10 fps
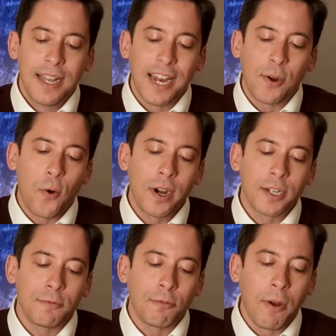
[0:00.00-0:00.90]
And
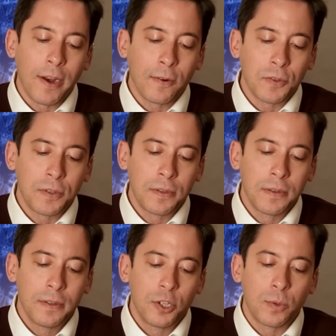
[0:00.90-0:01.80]
according to Reuters,
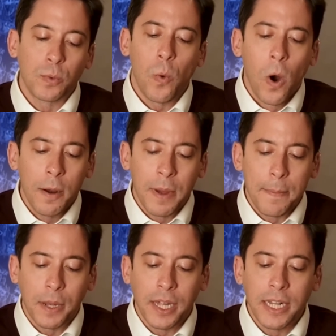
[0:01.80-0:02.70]
she was warned
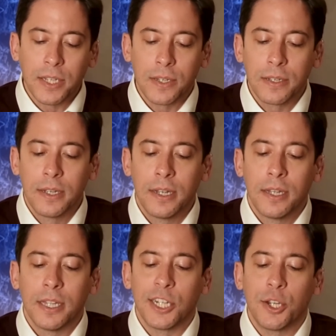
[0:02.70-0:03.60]
by police
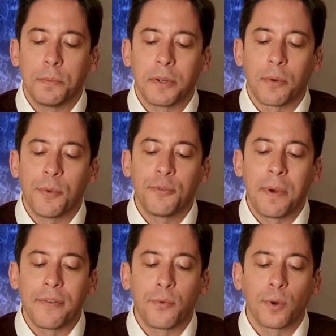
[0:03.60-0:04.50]
that she would be removed
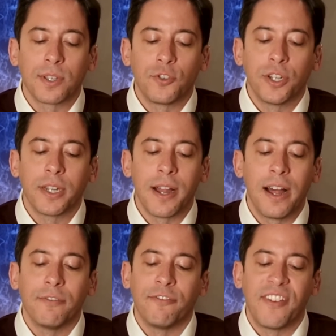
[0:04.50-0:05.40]
by force if she did
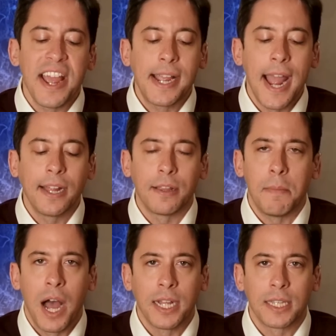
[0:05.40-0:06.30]
not vacate the
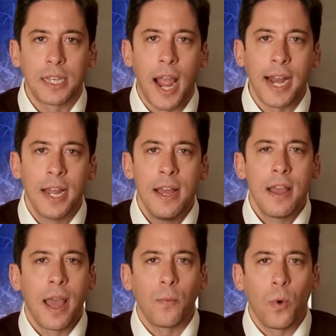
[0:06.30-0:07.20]
mine site.
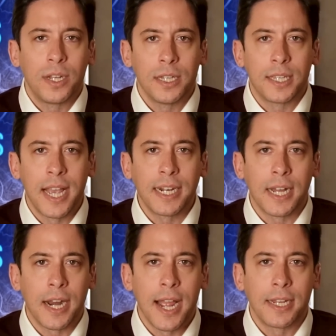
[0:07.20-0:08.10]
And what did St.
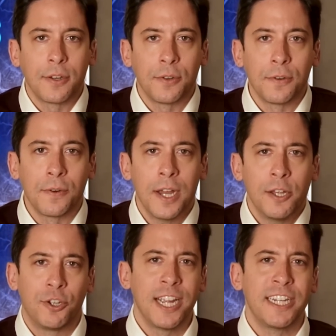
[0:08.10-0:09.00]
Greta do?
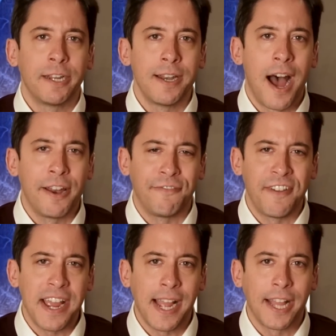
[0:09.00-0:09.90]
She did not
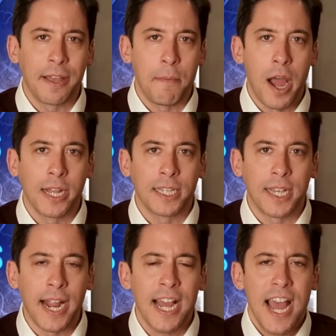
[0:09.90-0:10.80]
vacate the mine
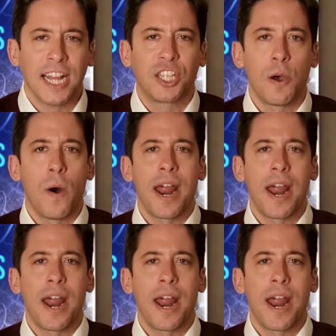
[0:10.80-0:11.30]
site. And so